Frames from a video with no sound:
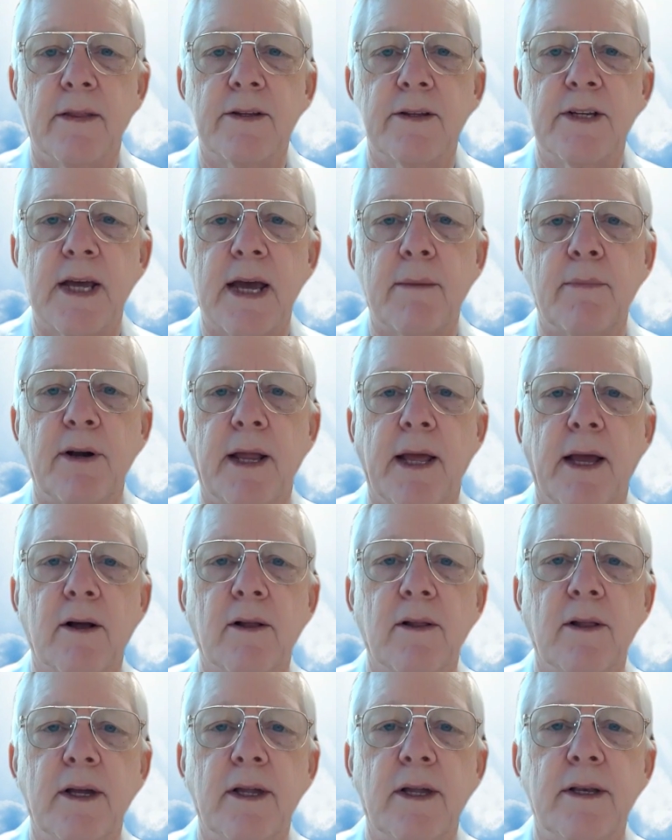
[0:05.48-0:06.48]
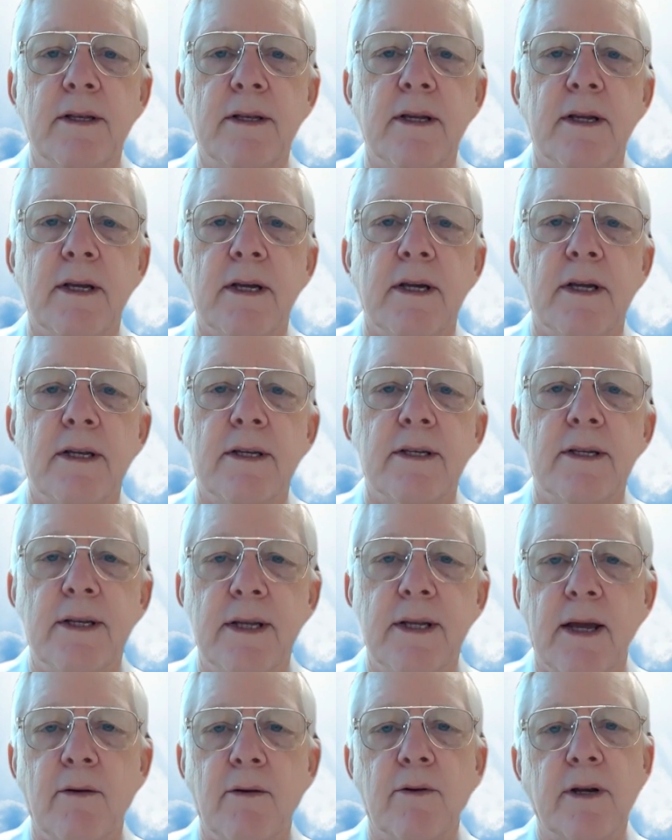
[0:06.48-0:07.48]
in the tabernacle. And
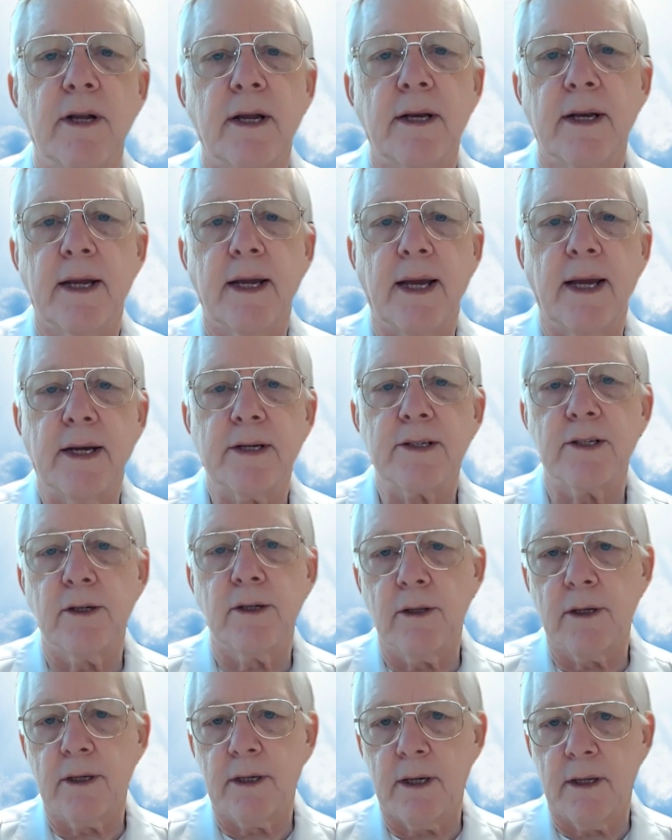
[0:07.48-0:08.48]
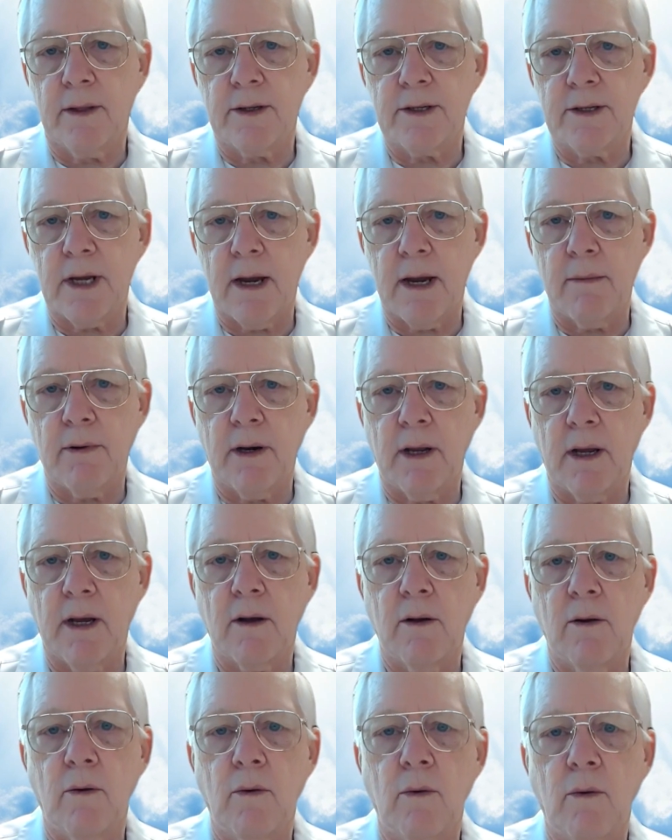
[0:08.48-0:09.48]
today we're not actually looking at the
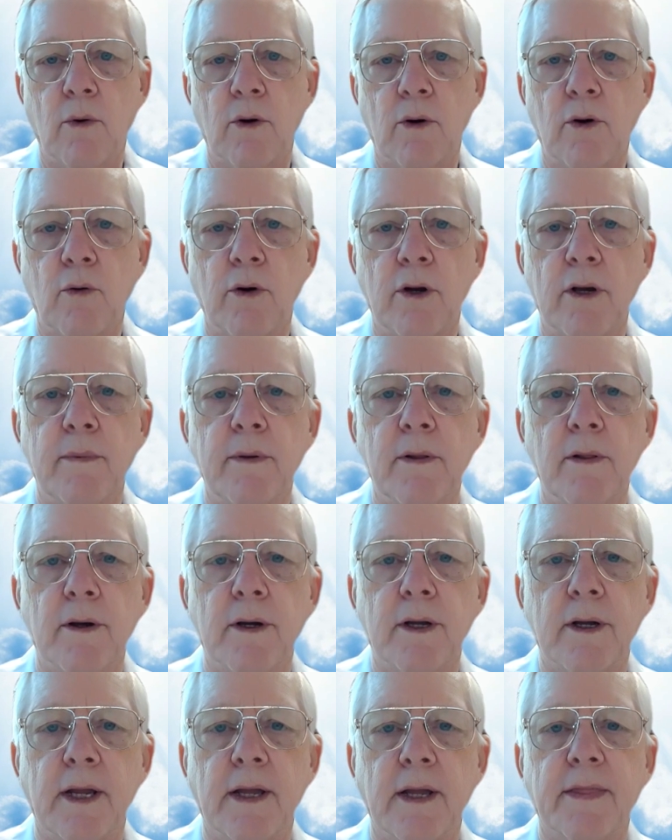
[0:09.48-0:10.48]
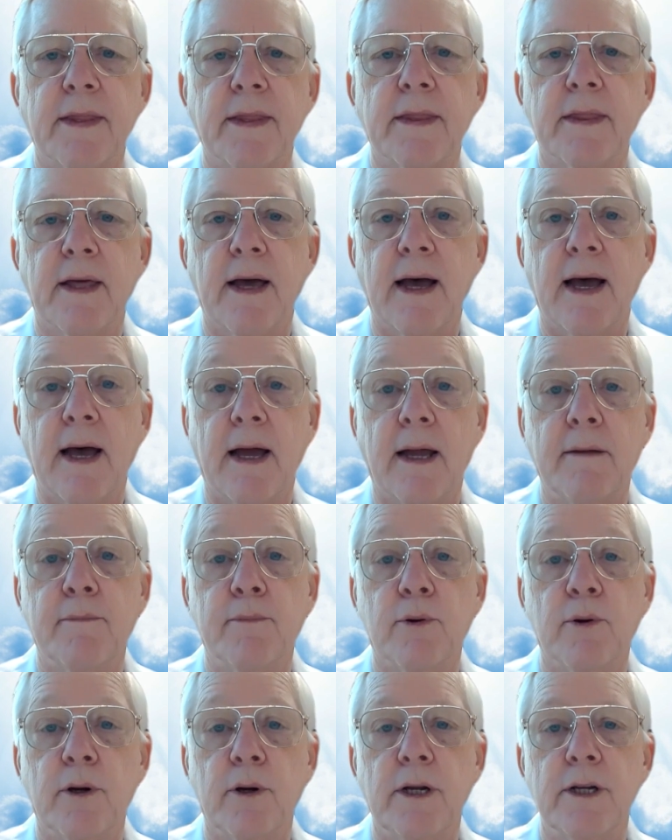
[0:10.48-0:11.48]
tabernacle. We're going to be looking at the high
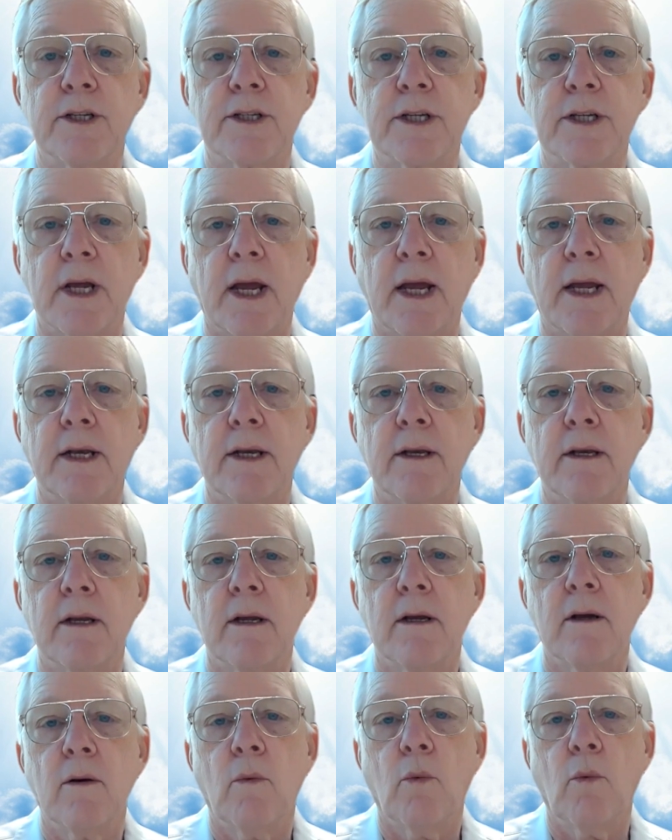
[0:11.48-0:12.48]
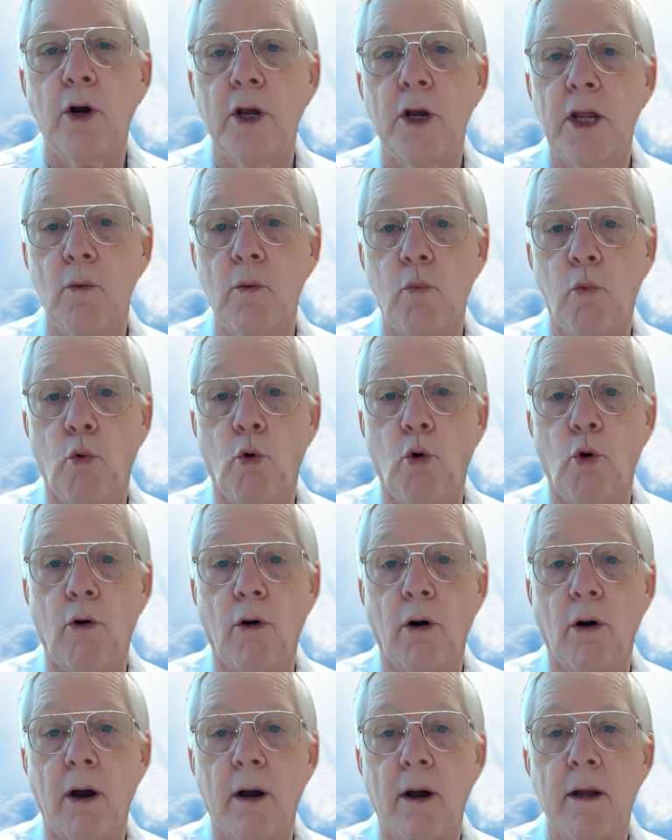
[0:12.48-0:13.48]
priest and what he
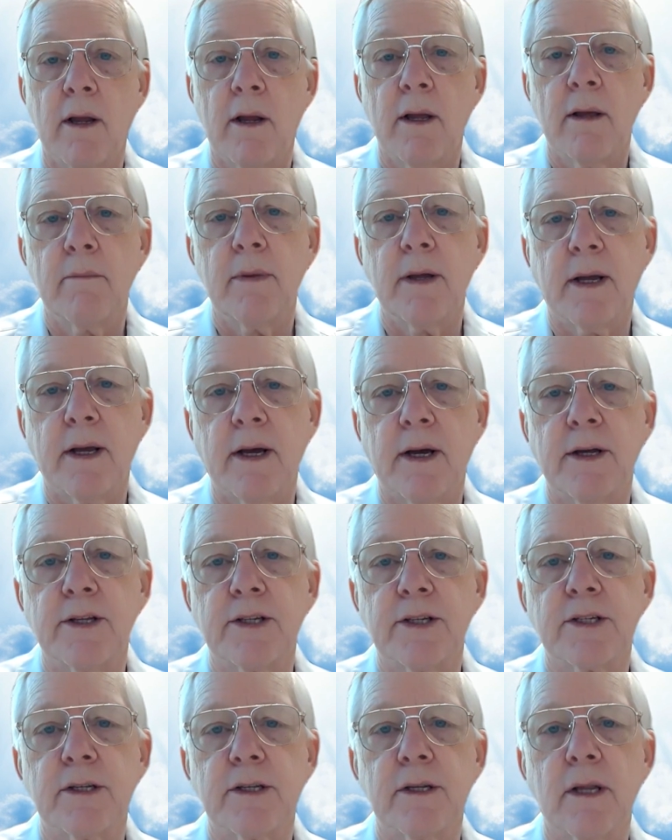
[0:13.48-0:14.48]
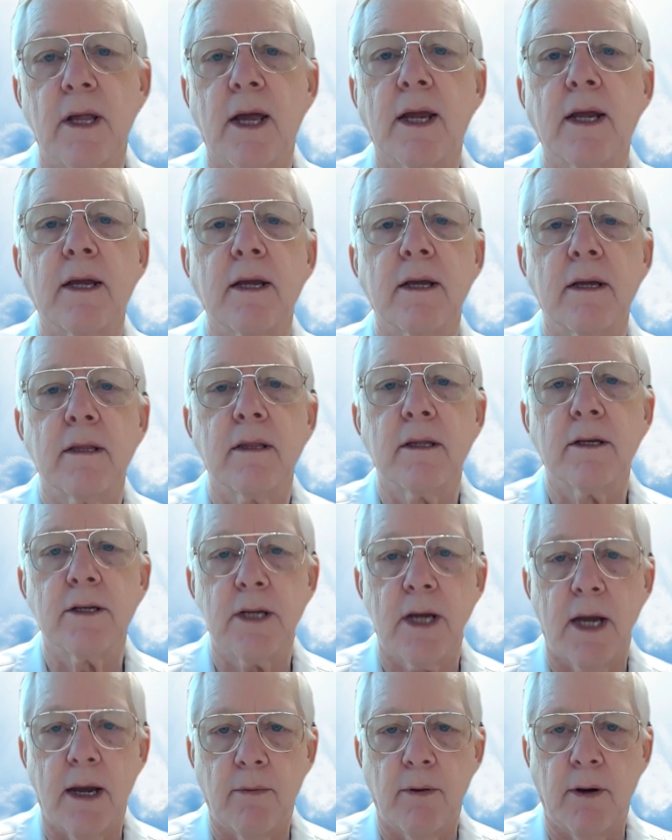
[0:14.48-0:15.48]
wore, because like the
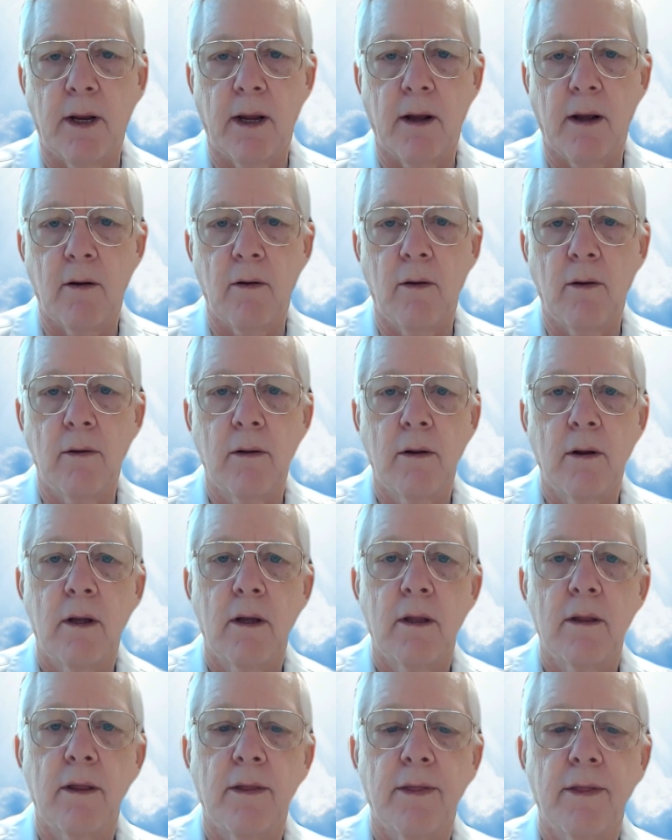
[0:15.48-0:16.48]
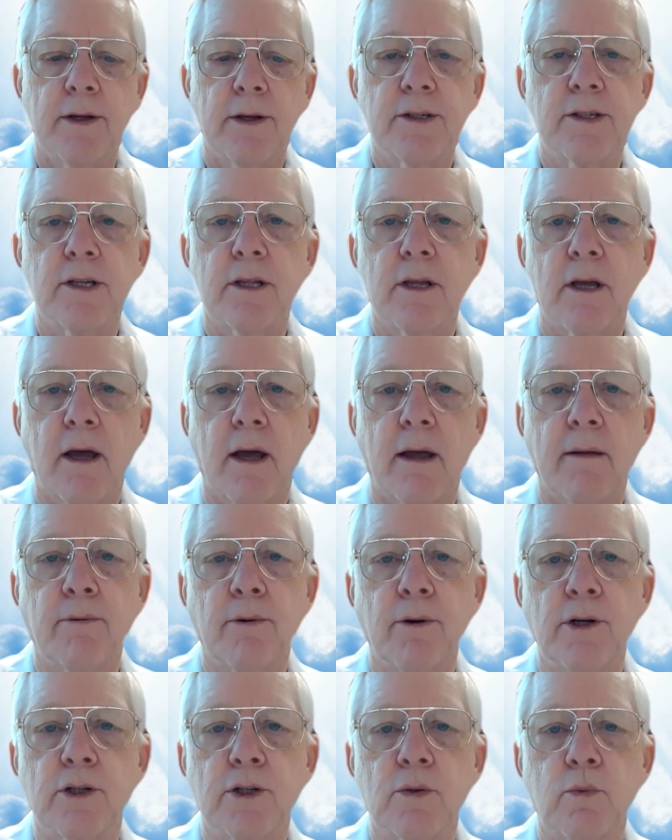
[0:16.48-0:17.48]
tabernacle, the things that the high
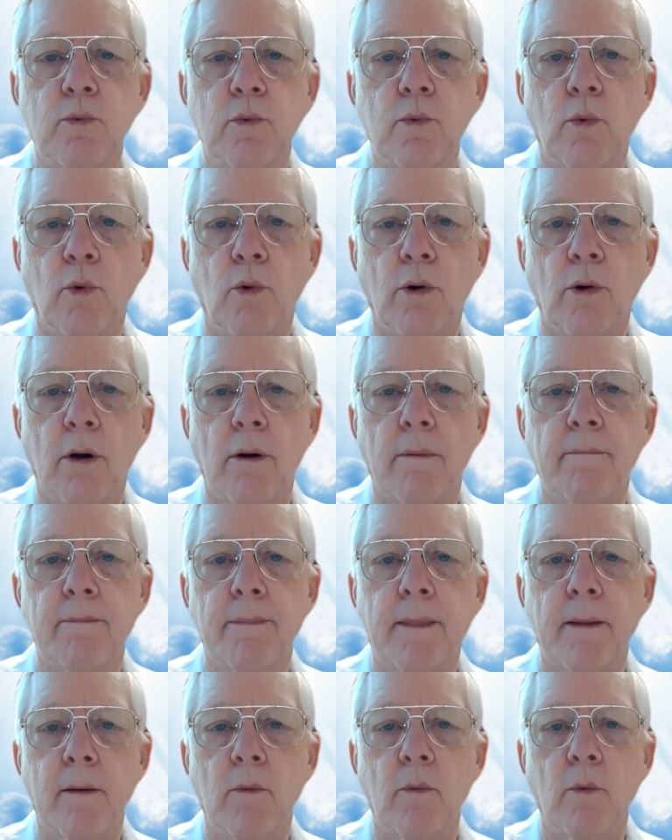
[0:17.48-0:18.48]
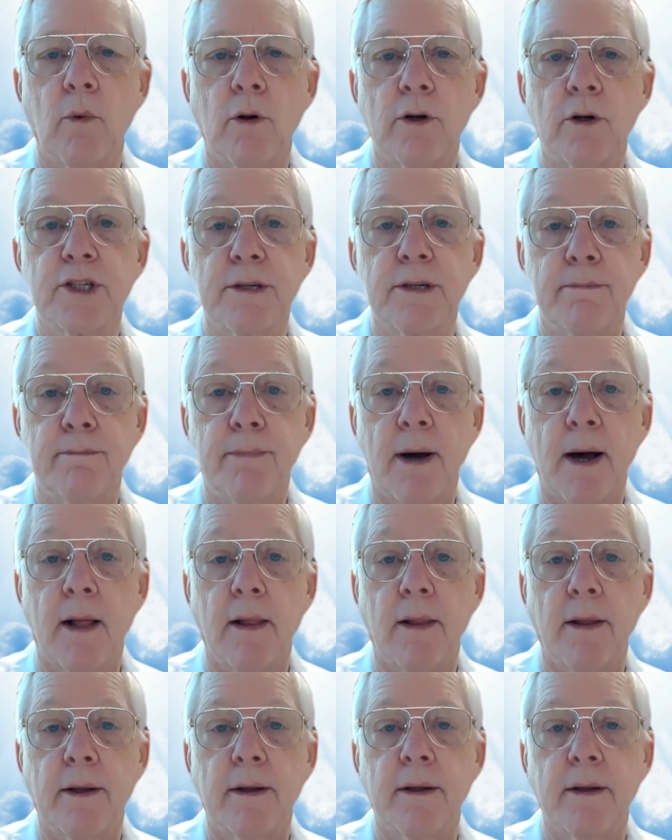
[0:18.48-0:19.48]
priest wore were
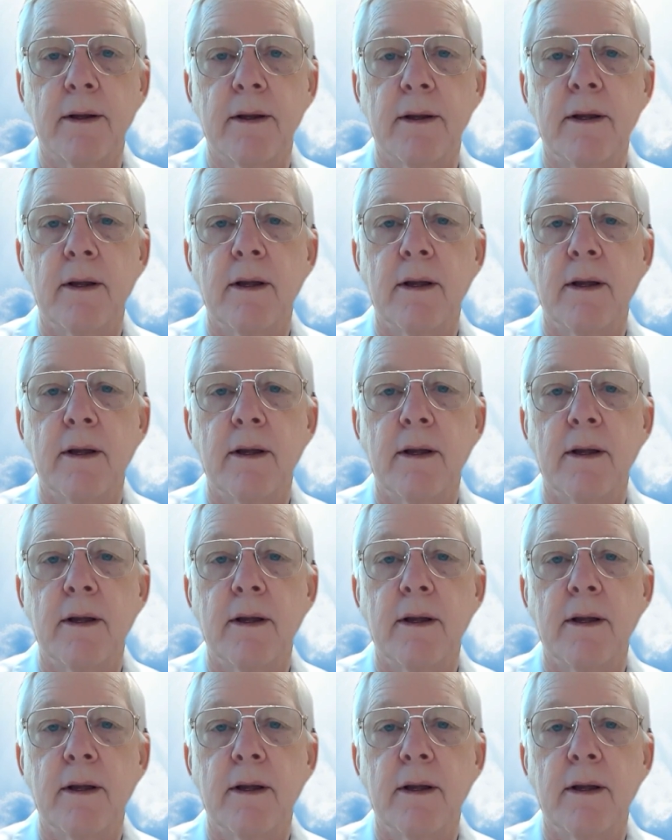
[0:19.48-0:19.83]
symbolic,